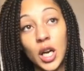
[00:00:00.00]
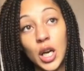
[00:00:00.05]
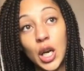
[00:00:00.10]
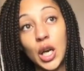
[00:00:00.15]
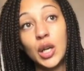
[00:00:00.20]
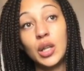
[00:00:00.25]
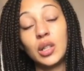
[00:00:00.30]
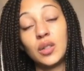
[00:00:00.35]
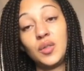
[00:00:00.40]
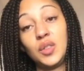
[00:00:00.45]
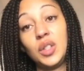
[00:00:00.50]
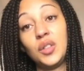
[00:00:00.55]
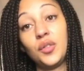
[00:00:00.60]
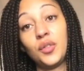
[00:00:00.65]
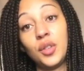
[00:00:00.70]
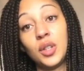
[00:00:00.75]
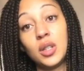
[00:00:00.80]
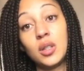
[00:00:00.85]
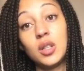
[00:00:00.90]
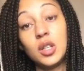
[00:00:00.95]
a load of
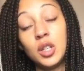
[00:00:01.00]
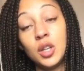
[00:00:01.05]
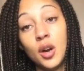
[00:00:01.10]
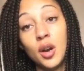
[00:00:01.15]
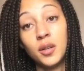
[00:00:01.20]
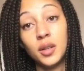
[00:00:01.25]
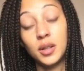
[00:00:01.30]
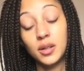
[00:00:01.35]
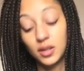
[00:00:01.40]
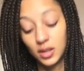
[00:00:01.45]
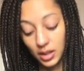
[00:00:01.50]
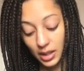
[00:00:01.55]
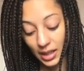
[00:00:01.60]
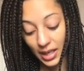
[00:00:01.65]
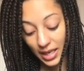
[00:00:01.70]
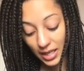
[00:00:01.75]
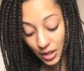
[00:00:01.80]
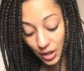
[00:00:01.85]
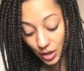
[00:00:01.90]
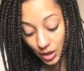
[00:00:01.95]
different yarn
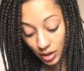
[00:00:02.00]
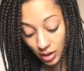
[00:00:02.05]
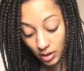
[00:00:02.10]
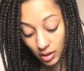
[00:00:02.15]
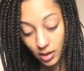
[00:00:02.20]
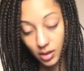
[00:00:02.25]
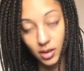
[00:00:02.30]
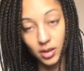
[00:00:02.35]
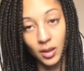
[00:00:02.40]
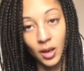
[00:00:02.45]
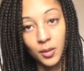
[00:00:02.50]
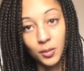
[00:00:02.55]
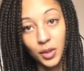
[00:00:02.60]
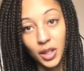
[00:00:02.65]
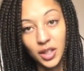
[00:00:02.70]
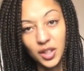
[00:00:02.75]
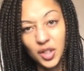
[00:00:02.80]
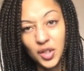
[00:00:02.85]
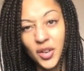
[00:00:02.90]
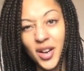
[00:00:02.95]
installations so I'm
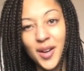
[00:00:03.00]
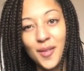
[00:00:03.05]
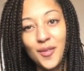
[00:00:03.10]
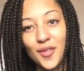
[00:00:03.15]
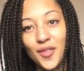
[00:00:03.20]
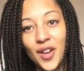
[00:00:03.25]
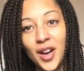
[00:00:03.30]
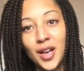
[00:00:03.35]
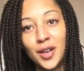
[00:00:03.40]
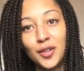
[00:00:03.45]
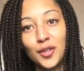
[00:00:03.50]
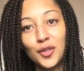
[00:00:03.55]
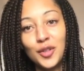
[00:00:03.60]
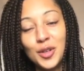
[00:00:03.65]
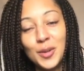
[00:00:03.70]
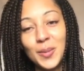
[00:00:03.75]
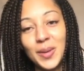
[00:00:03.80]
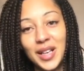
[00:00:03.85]
going to try and find a few